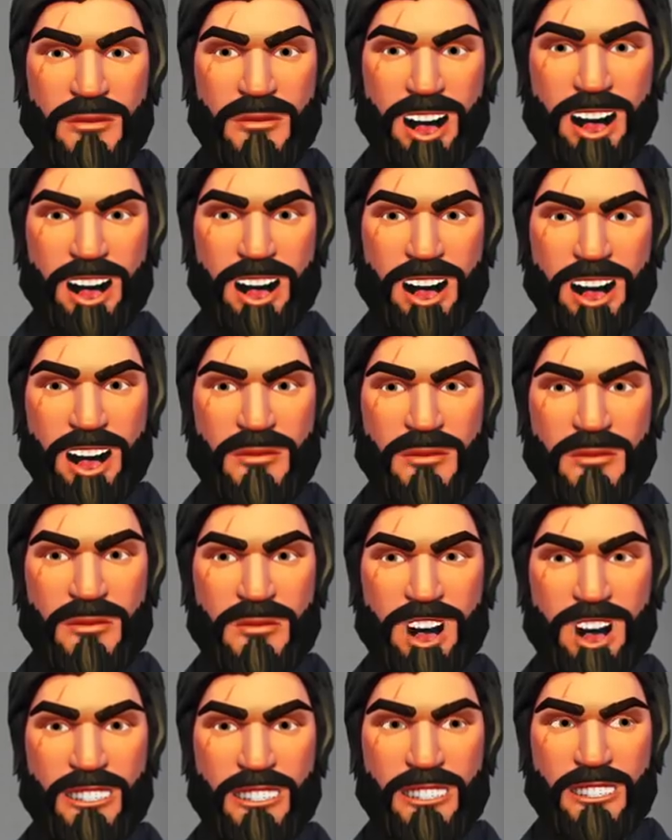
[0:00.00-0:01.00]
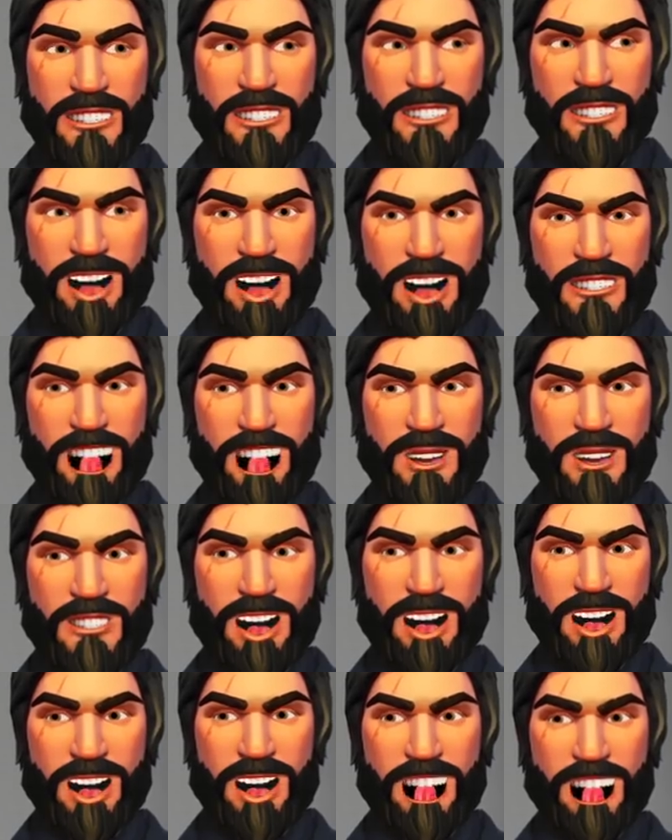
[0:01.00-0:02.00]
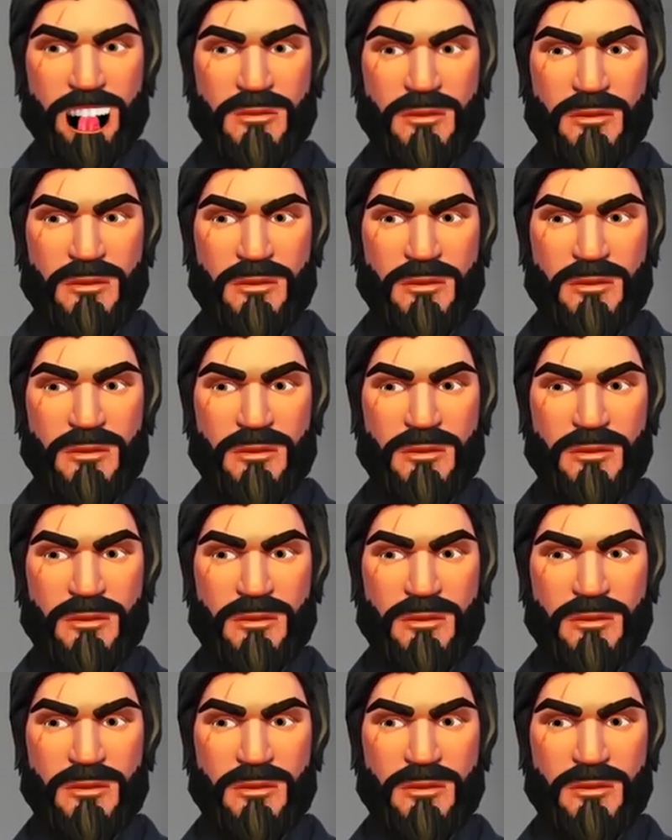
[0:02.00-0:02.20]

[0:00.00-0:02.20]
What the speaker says: Ugh, that's disgusting, man.